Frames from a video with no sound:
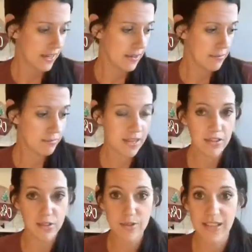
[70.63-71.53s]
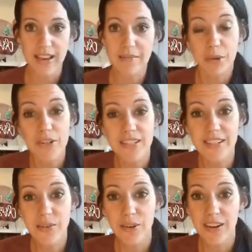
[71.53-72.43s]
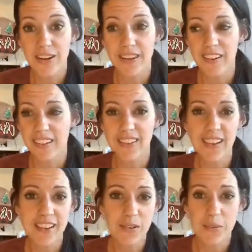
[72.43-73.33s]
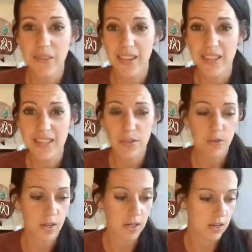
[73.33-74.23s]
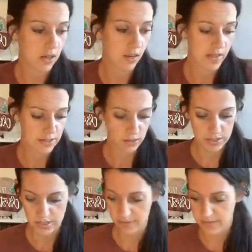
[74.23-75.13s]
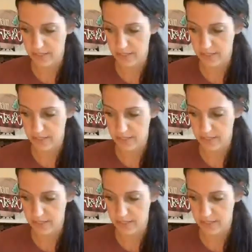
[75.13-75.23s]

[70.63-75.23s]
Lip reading: either doing that in person or online or with kits or all that sort of stuff.